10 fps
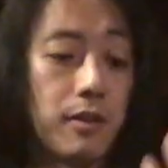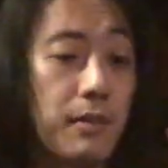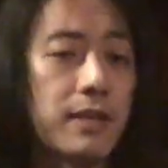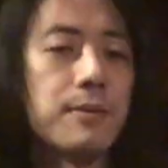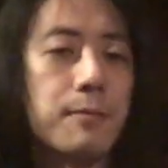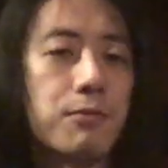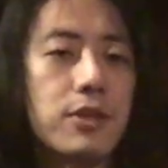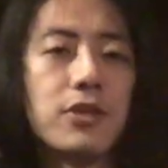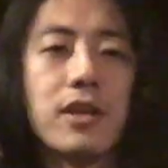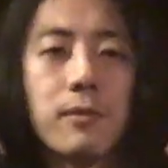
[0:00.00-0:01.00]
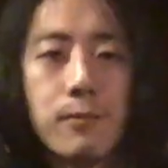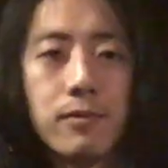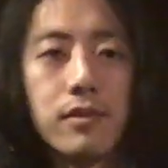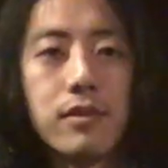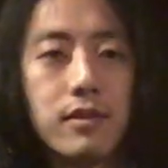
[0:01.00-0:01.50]
Makes me appreciate
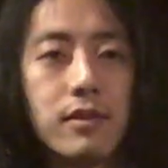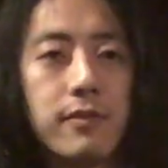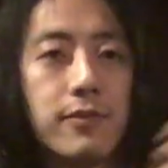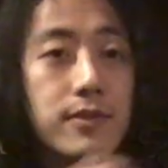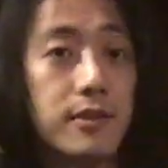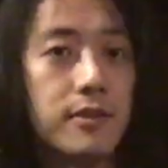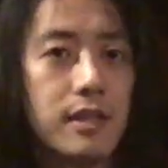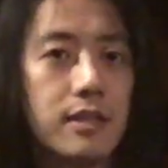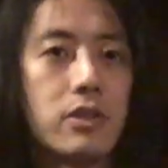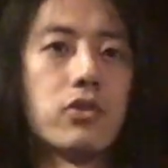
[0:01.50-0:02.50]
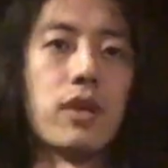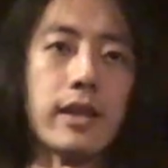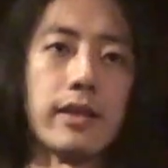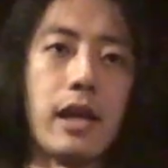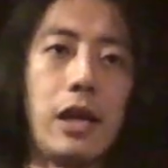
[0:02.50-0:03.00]
the facility and the
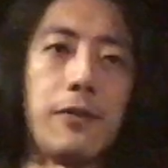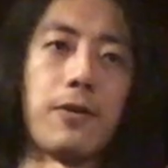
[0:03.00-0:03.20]
strength that I've